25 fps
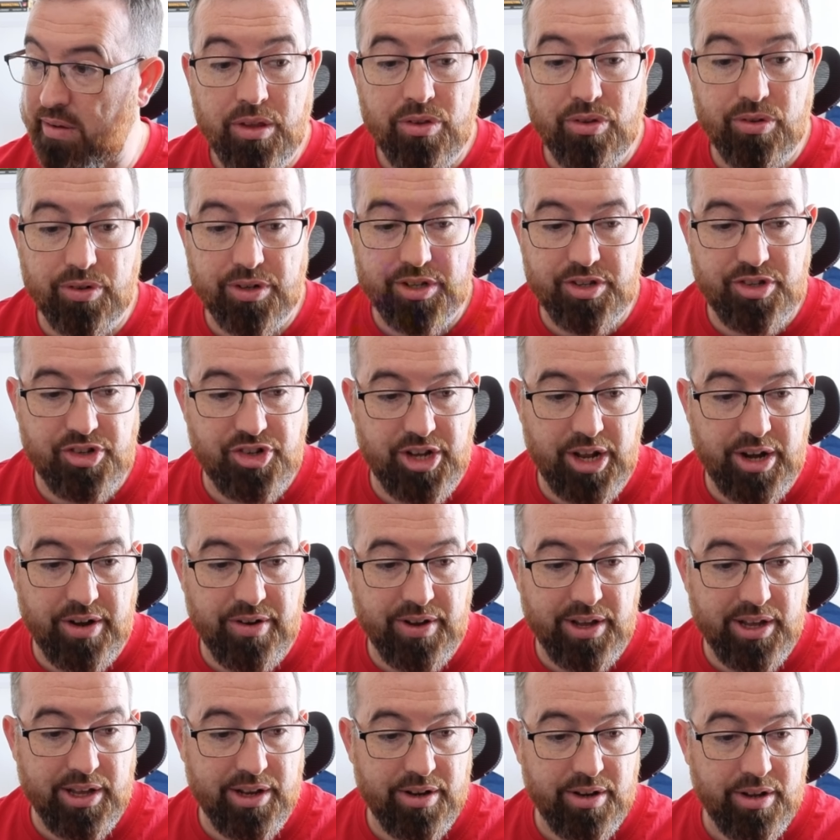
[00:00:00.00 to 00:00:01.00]
So this
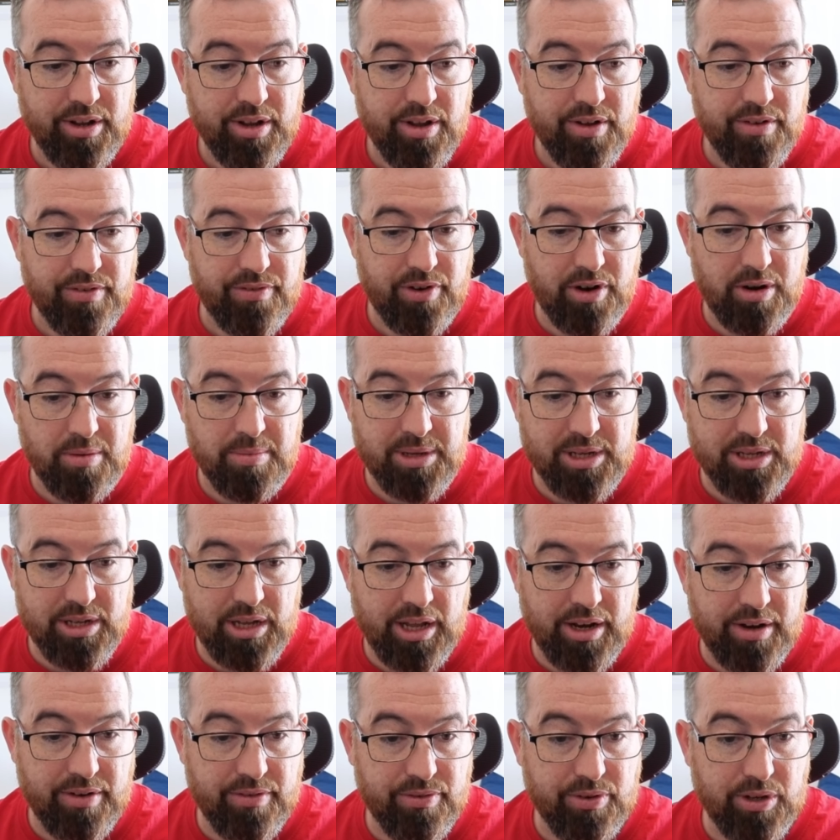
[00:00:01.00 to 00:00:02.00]
generated for me.
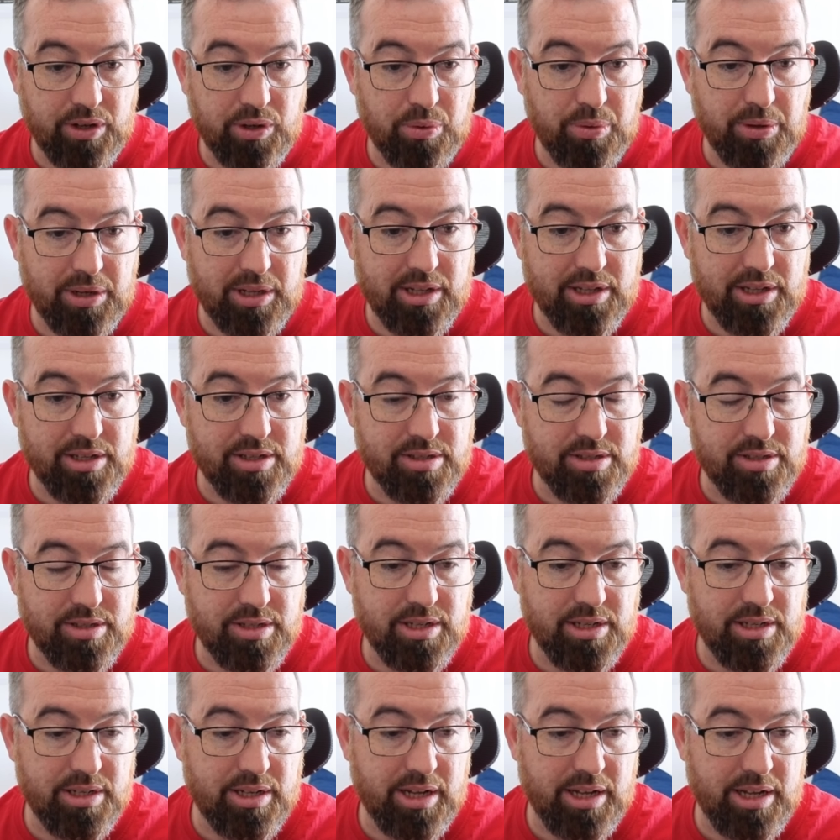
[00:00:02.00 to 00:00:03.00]
And if we quickly
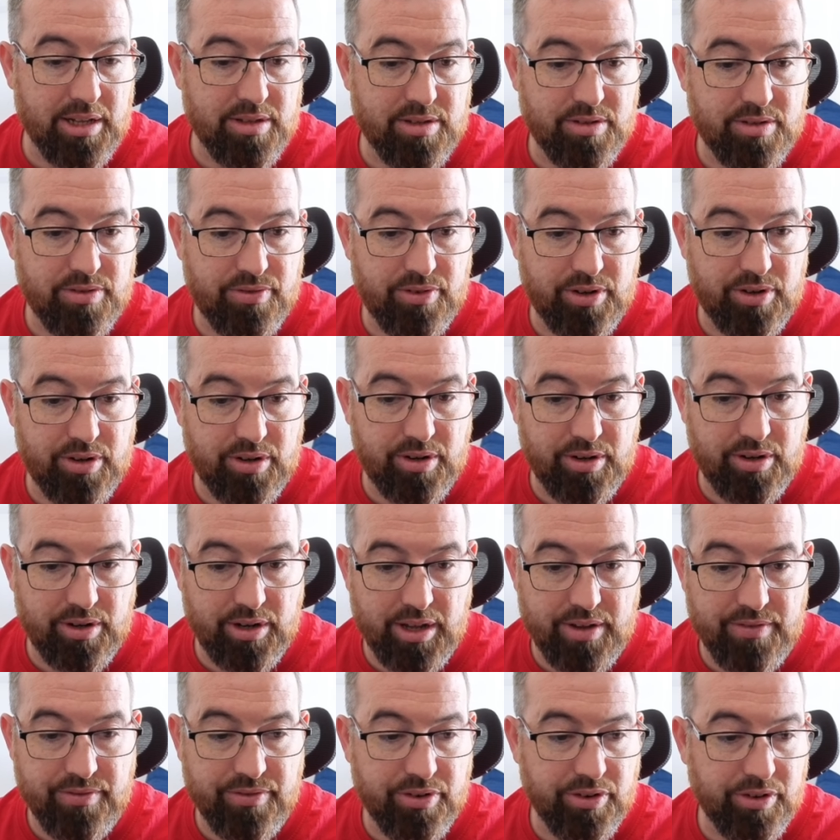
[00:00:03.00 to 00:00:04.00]
see, that's for
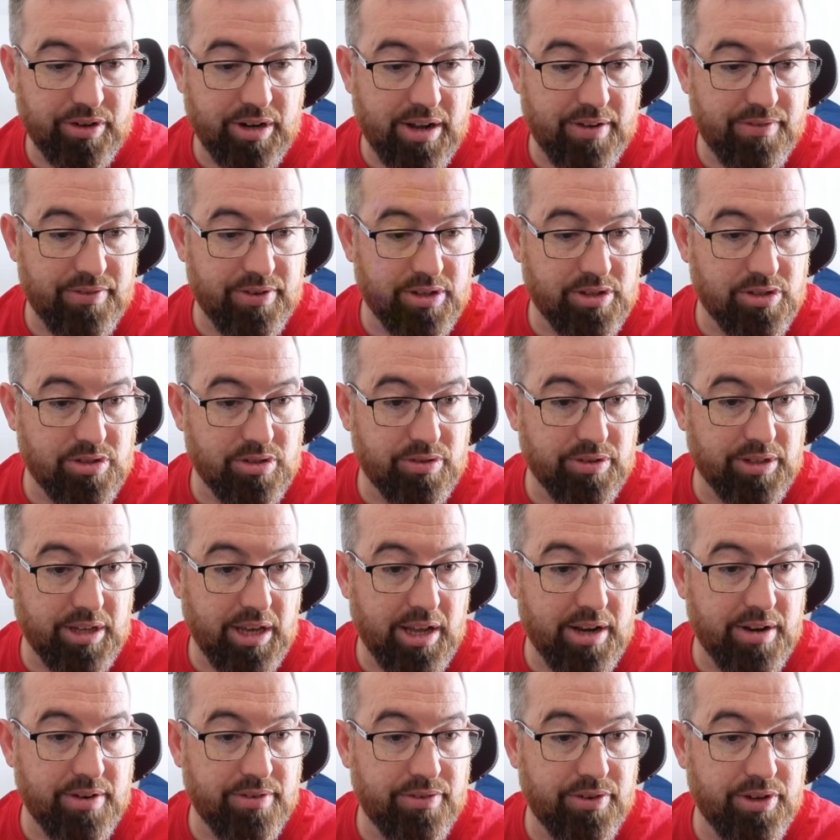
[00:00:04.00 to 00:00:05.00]
infographics. So
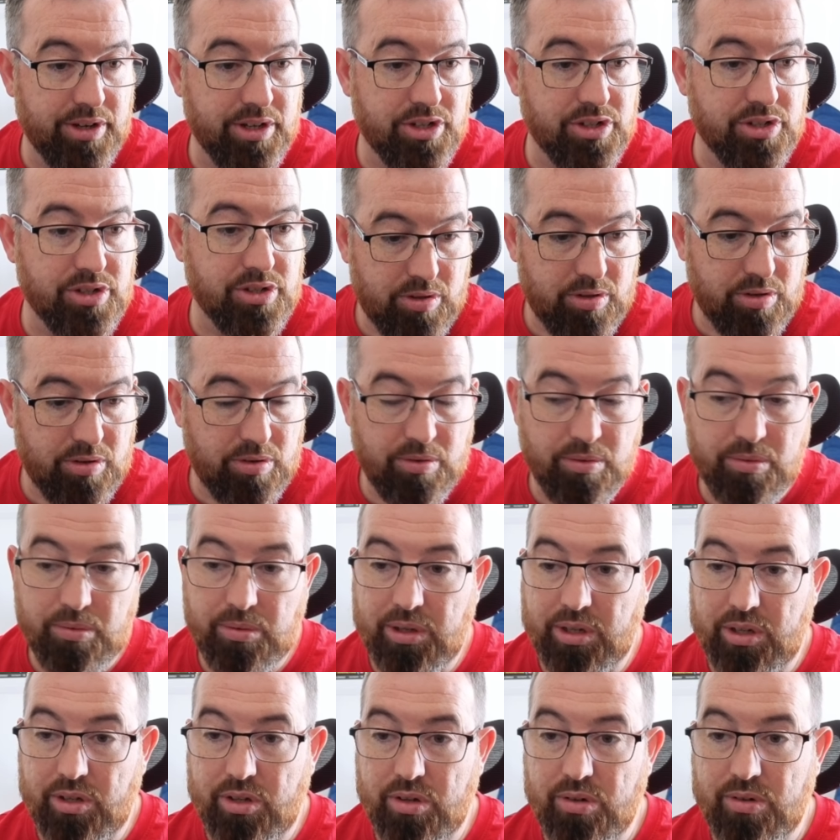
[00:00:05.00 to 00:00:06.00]
again, if I just, we
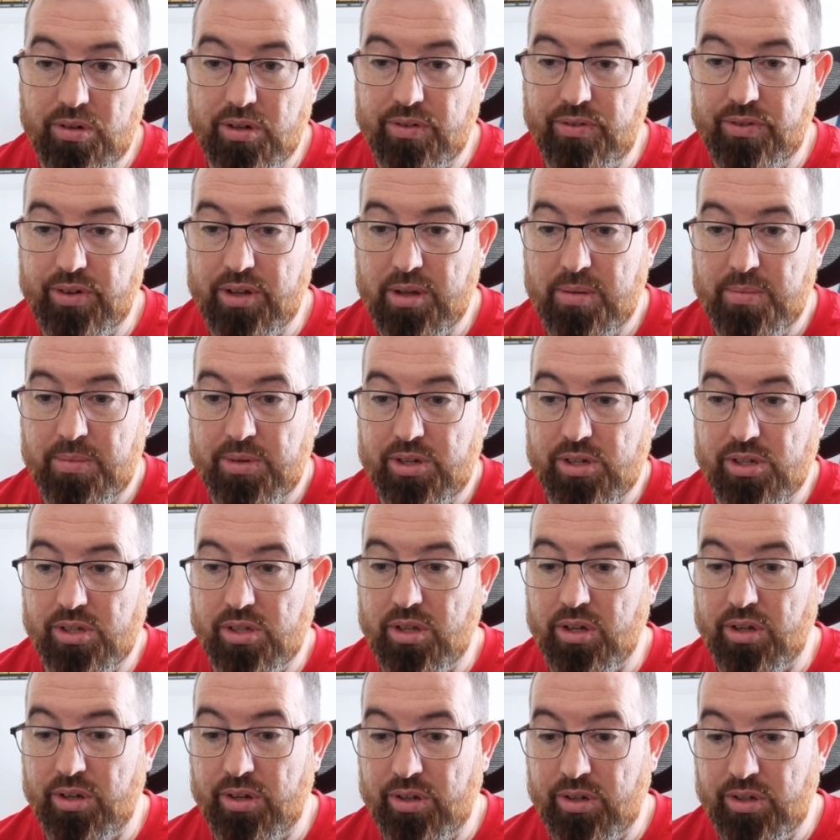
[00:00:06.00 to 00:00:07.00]
had 2 different images
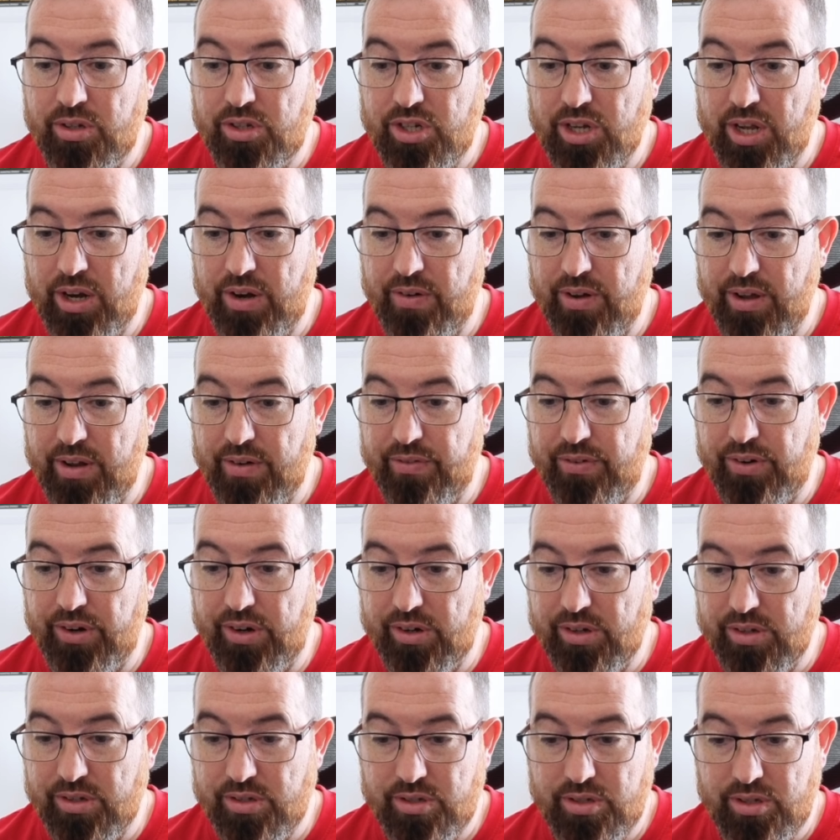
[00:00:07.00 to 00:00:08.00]
done, generated for
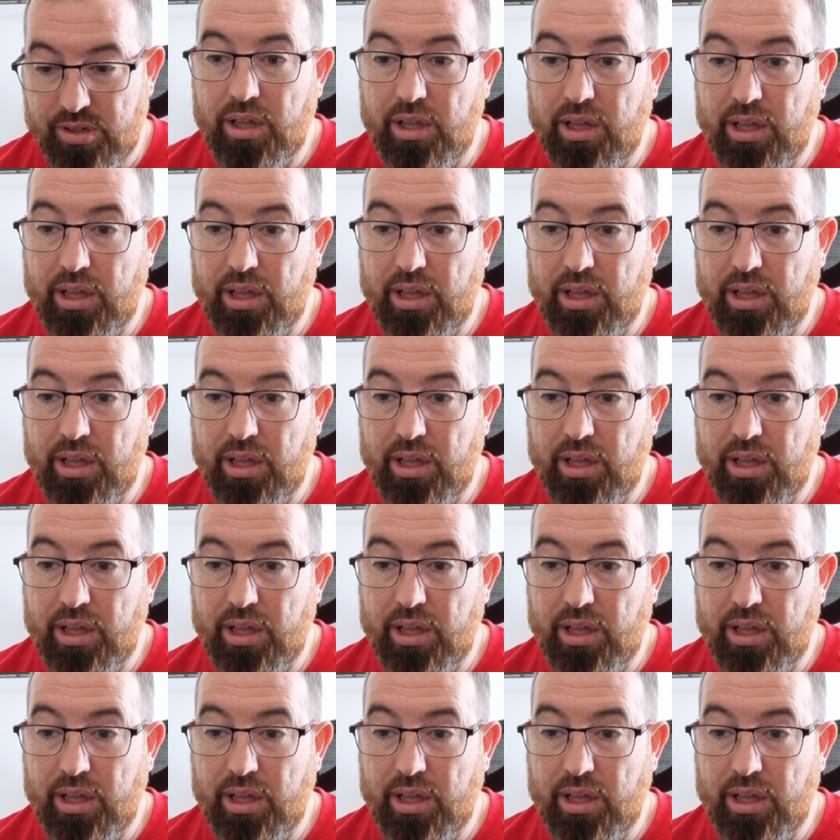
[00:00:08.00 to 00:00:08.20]
us.